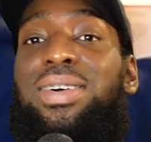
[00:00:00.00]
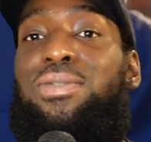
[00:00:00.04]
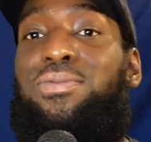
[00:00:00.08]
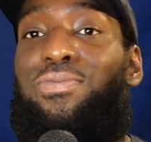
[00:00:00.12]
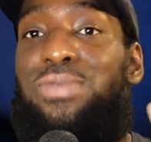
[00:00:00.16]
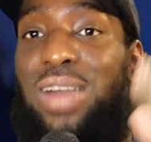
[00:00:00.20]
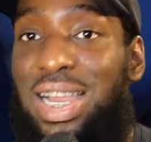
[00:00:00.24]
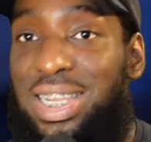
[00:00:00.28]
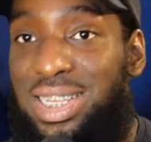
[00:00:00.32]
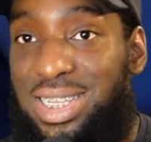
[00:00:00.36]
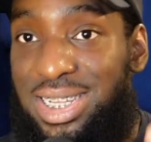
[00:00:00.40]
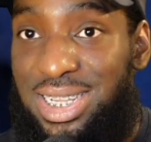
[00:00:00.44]

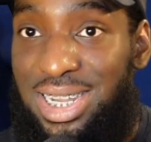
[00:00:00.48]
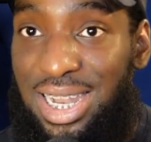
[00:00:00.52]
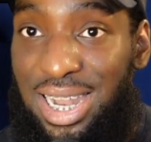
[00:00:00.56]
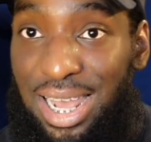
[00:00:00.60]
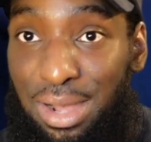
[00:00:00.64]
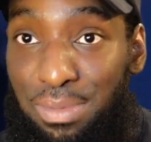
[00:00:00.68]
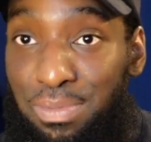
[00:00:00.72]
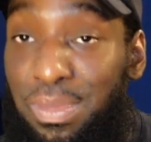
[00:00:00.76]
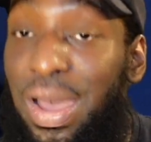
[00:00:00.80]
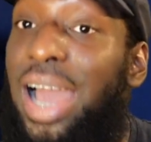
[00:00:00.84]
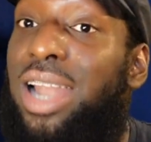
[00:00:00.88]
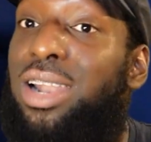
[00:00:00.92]
Thanks to
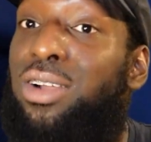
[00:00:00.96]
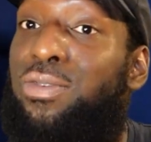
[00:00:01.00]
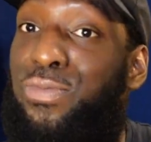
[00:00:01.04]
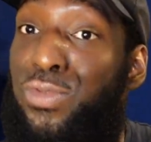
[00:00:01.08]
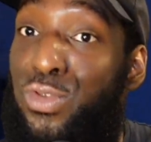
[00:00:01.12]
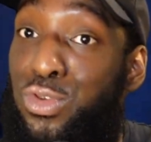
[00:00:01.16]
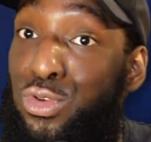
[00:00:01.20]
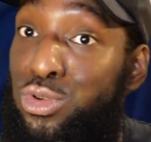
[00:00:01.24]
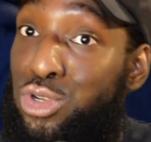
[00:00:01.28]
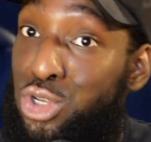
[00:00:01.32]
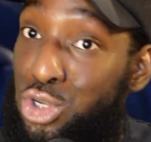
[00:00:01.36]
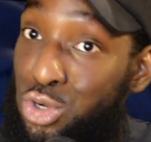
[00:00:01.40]
them and a
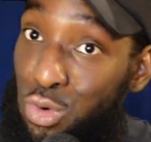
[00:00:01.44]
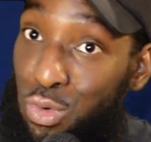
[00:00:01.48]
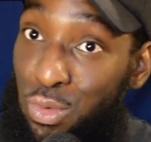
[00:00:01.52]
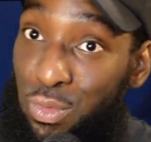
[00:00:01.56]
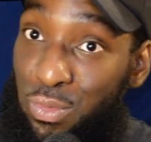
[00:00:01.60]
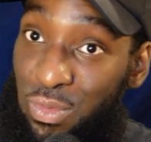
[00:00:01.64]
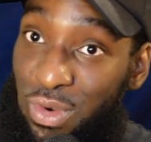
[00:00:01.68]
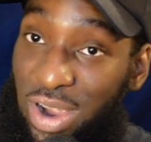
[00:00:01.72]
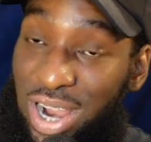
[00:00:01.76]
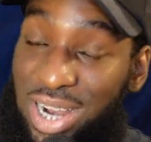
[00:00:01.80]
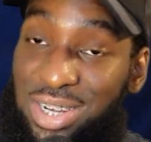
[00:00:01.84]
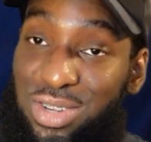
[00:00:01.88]
few
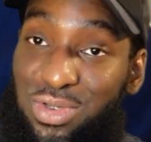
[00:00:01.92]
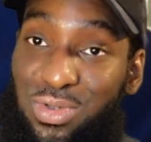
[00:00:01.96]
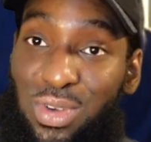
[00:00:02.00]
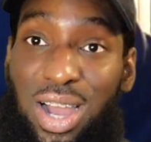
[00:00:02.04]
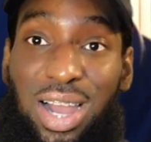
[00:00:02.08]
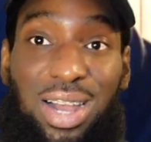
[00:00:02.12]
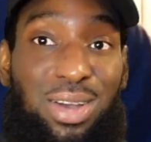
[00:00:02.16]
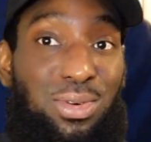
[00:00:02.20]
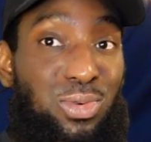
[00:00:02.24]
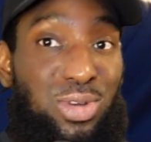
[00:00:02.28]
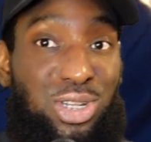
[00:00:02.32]
school friends, right?